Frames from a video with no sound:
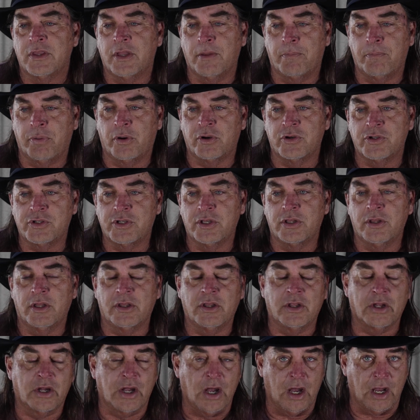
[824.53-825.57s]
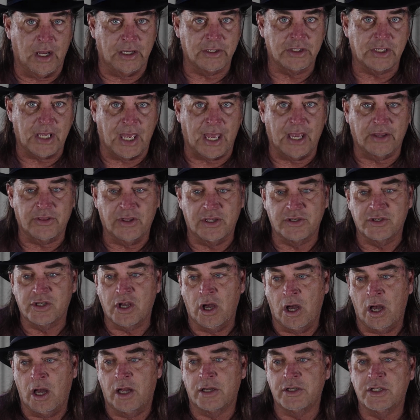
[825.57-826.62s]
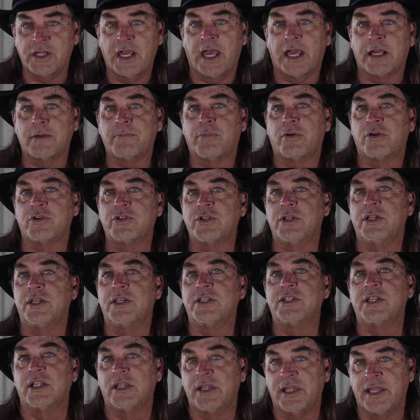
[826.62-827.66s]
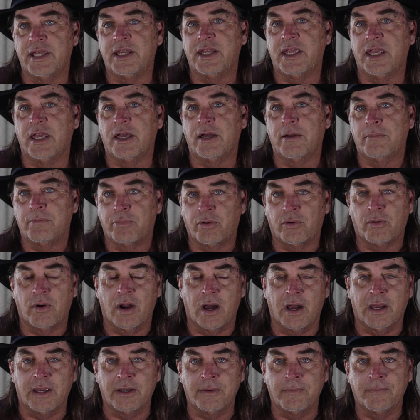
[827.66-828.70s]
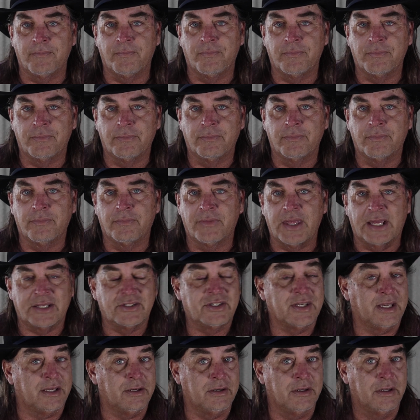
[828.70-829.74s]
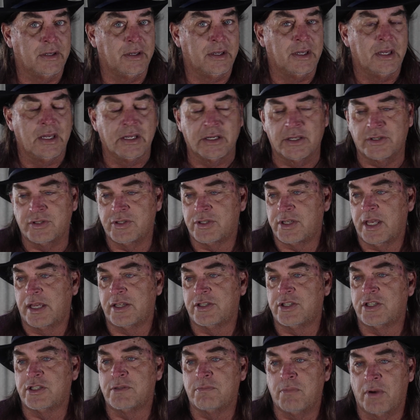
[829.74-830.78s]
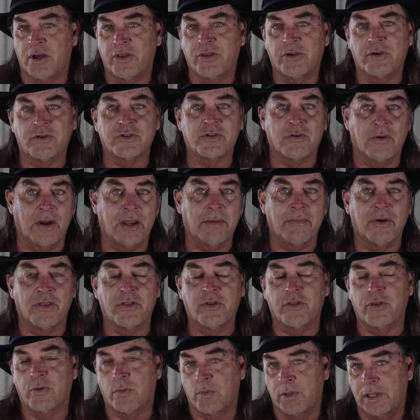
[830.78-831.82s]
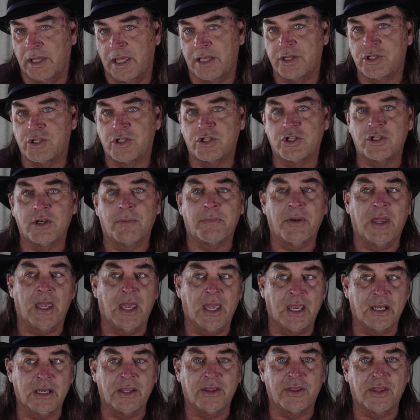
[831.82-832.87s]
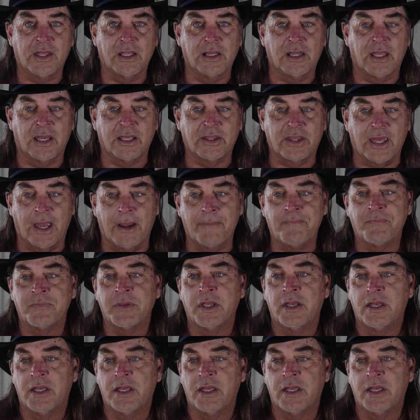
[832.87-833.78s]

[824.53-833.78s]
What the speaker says: the person, the contact, his contact person is Lydia Perrine. That's it. Doesn't say it's his mother, his grandmother, the relationship, anything like that.